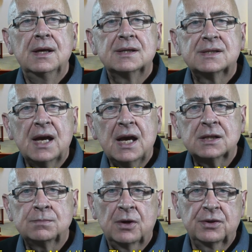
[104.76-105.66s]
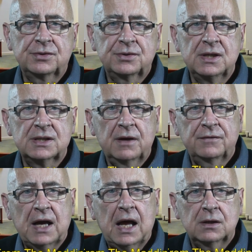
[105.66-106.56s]
Saint Mother Teresa
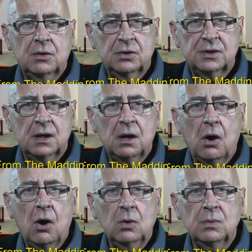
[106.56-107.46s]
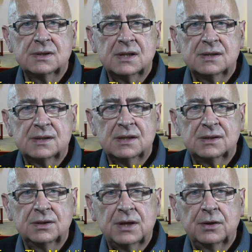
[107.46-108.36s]
of Calcutta always
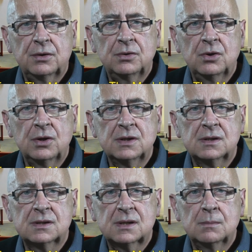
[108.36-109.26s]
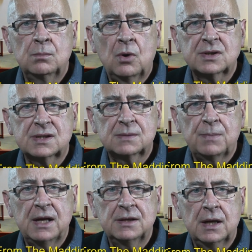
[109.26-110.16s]
insisted that her nuns must
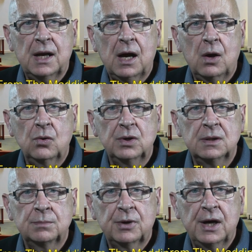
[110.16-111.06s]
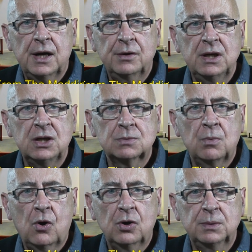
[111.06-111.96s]
spend an hour in prayer each
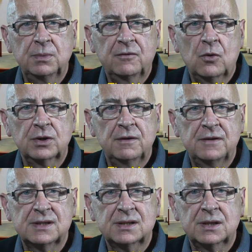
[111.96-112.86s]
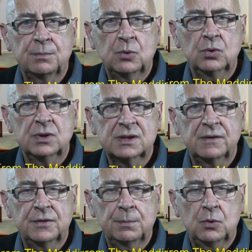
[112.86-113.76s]
morning before they visit the poorest
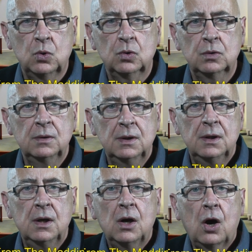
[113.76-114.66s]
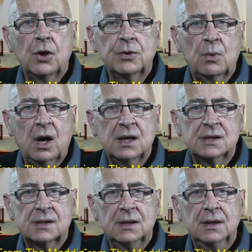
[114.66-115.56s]
of the poor.
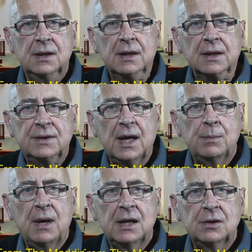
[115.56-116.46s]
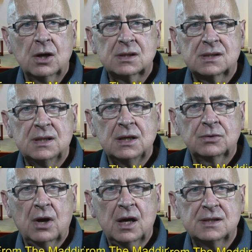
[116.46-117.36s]
Otherwise, they may not see
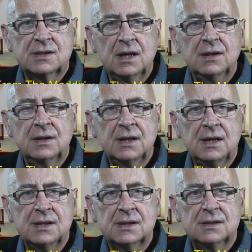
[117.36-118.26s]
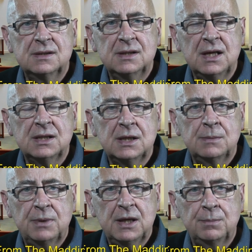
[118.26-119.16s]
Christ in these needy
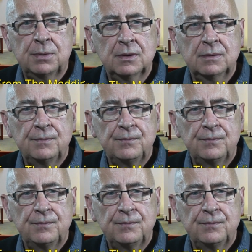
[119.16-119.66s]
people,